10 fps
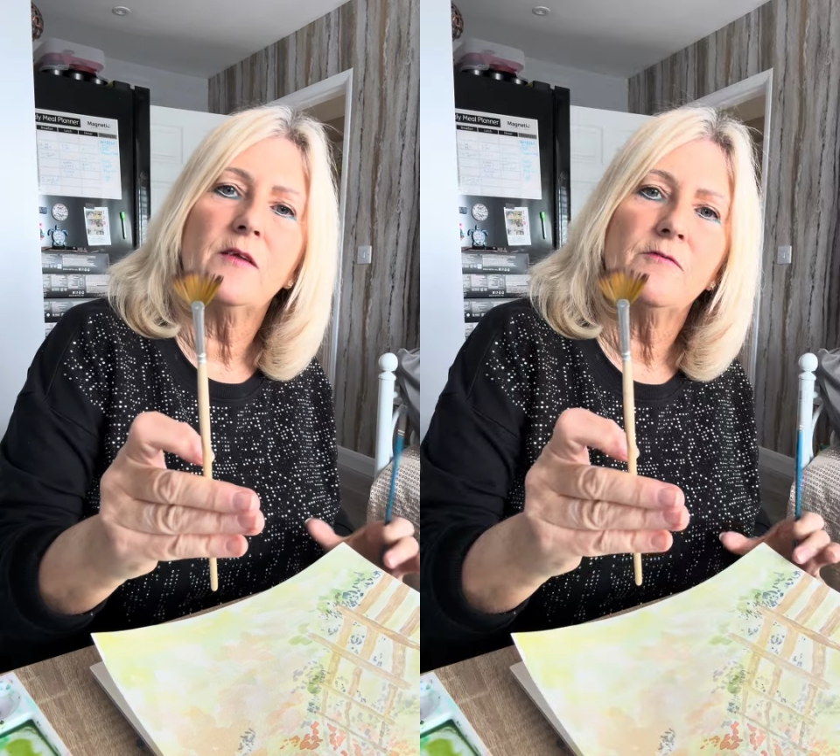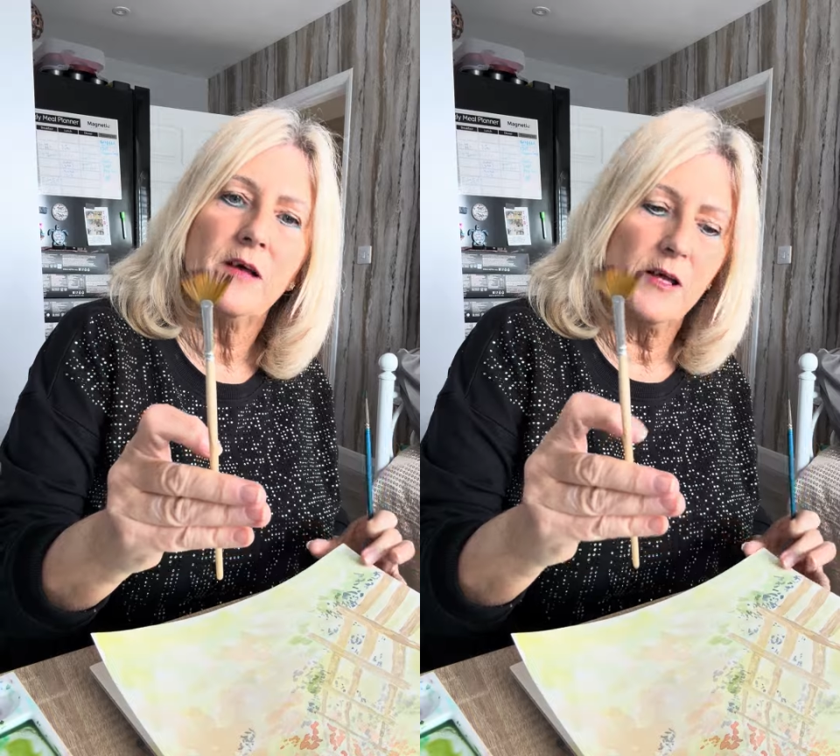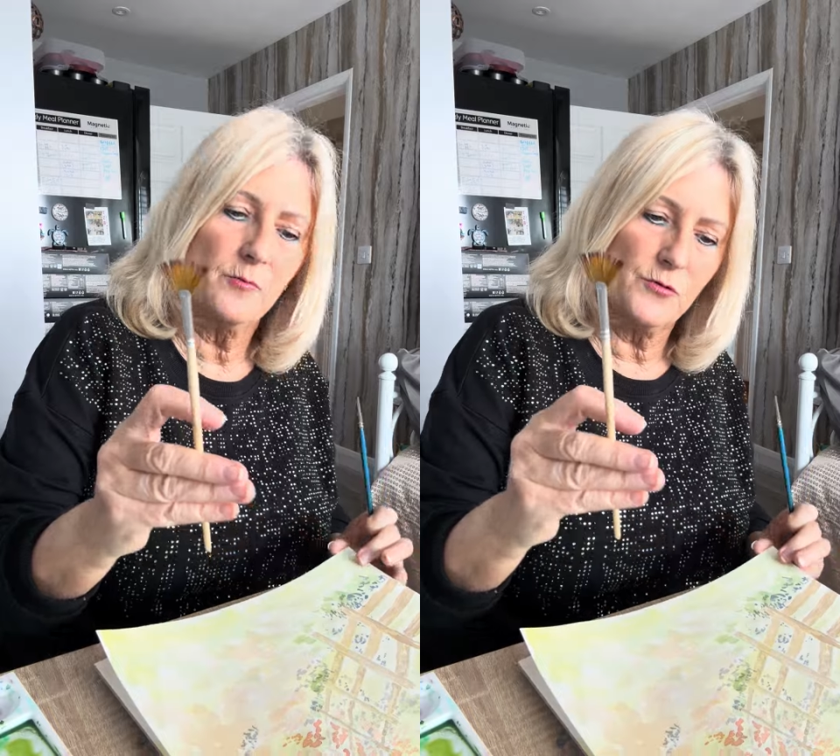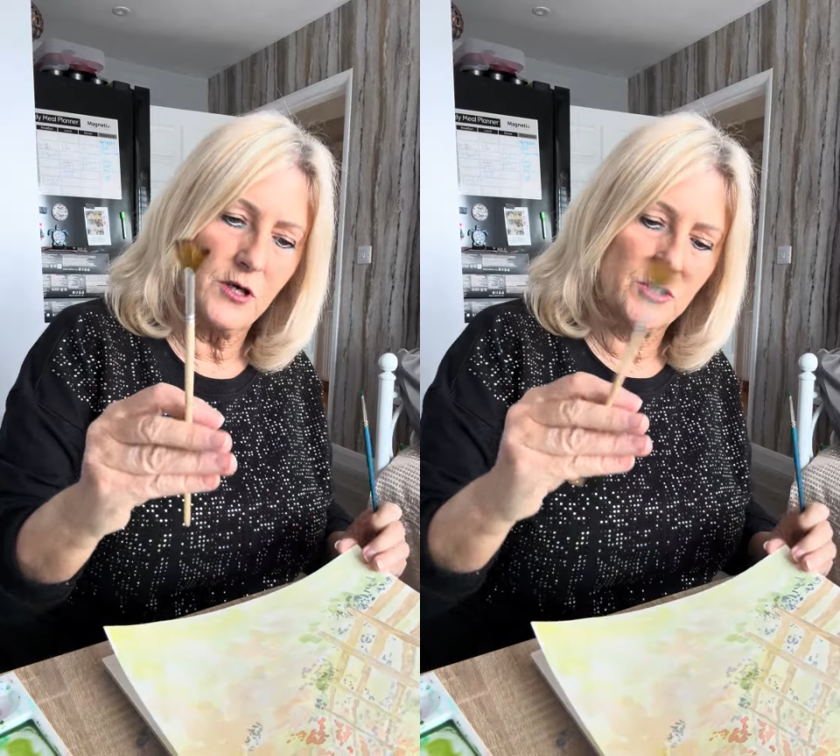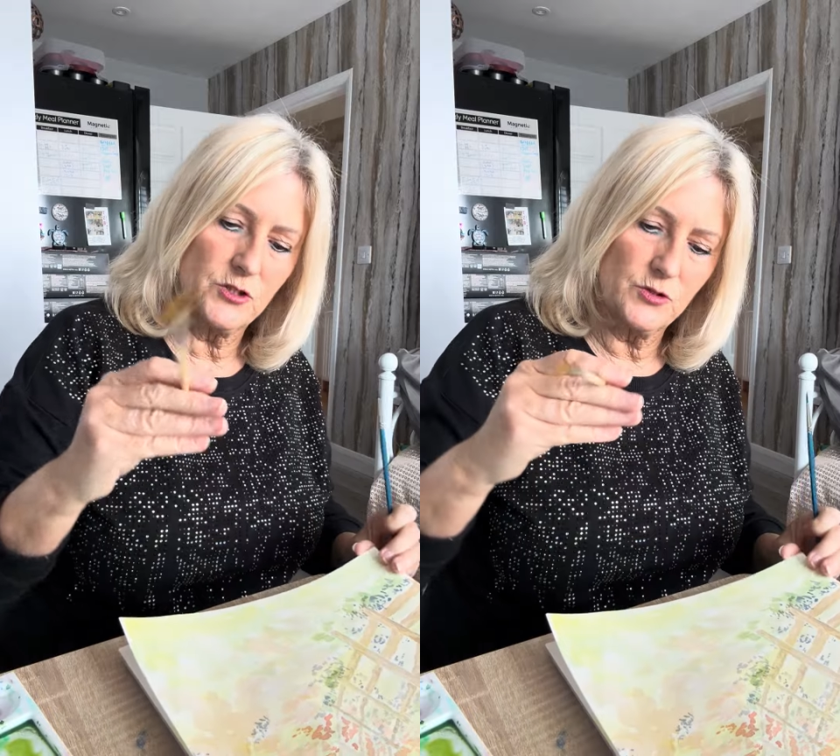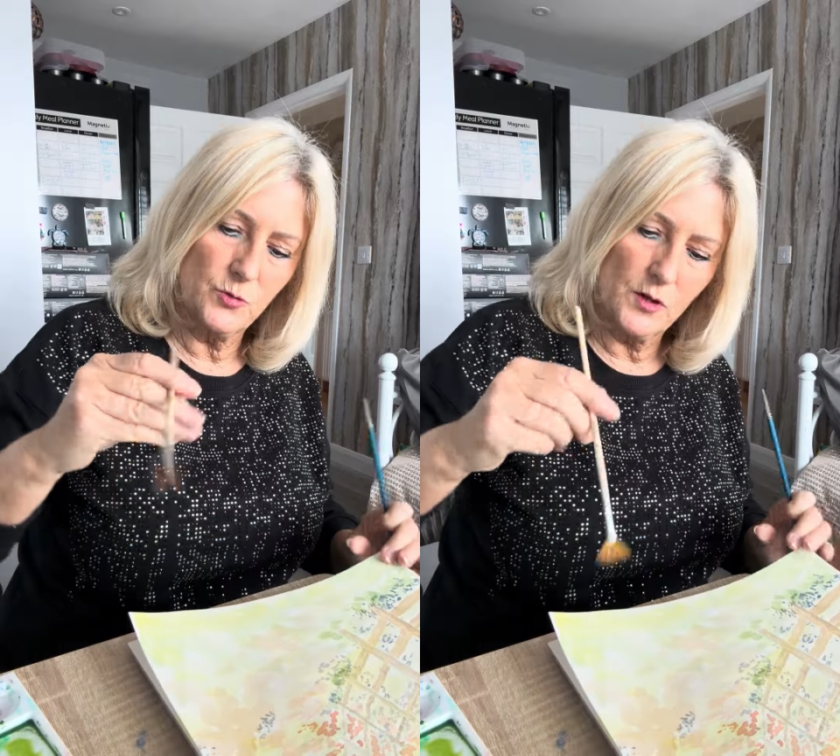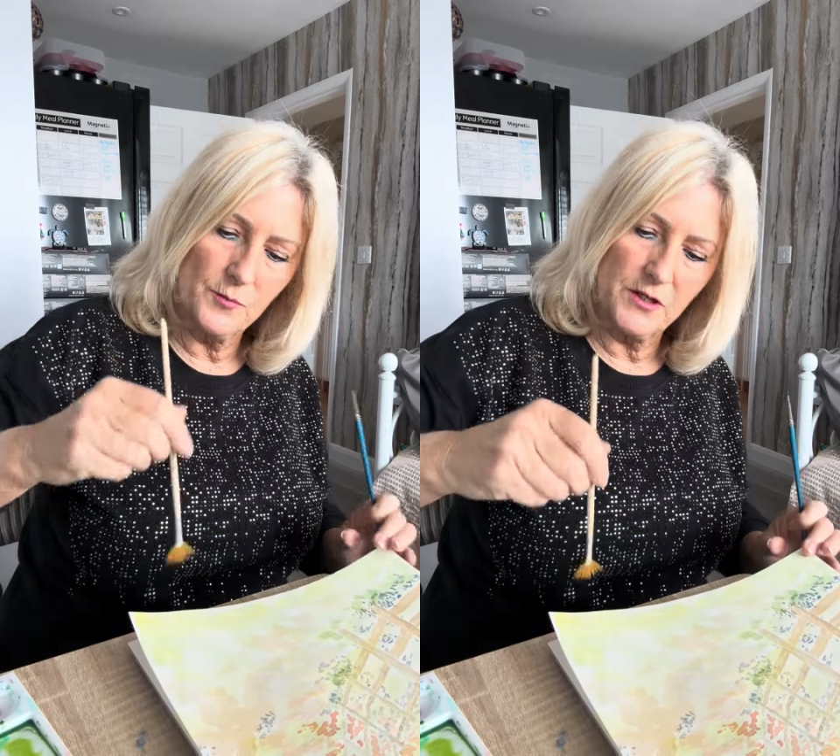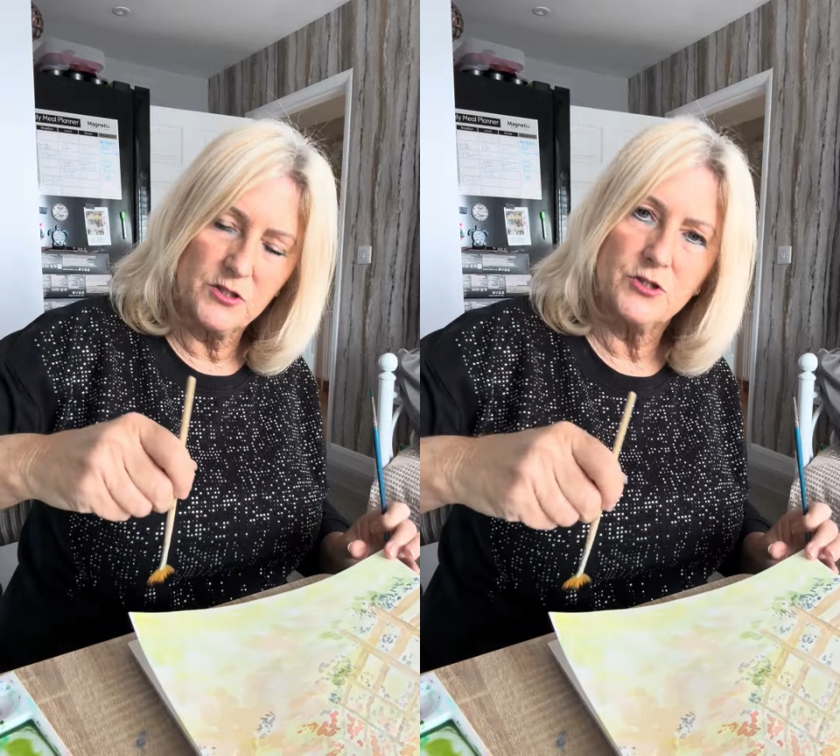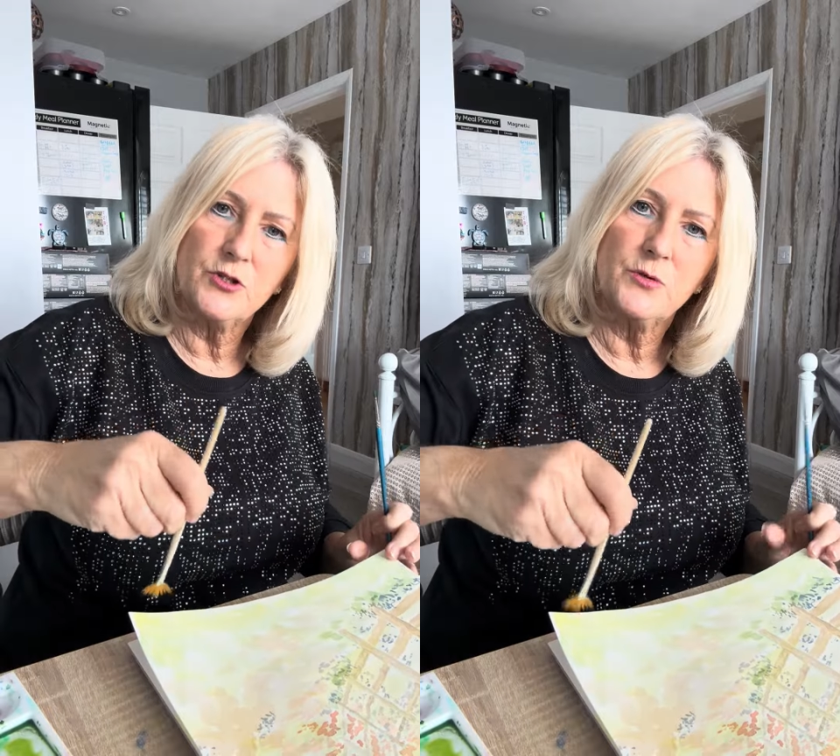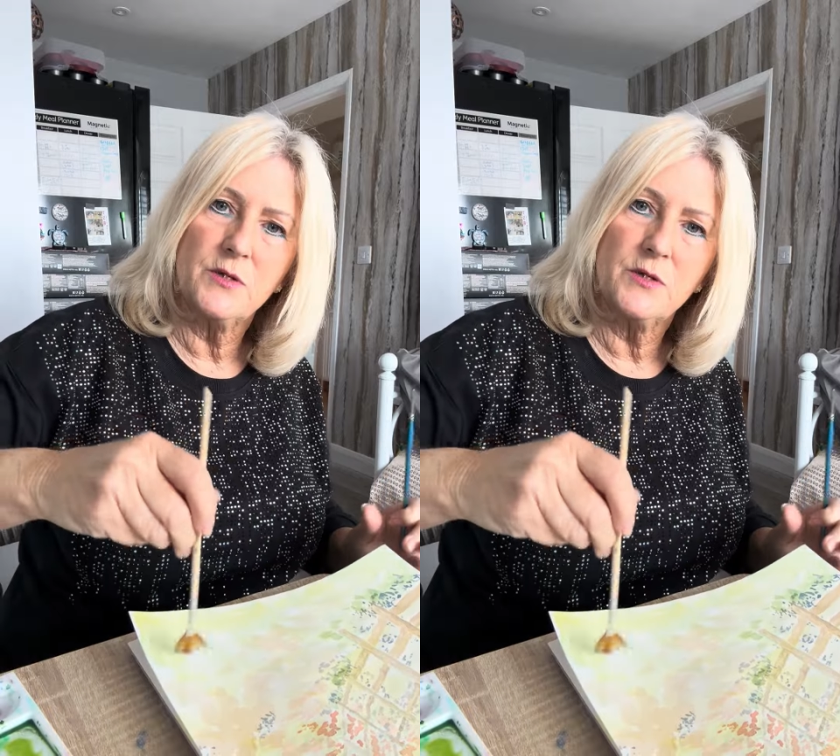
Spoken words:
fan brush, because all I'm going to do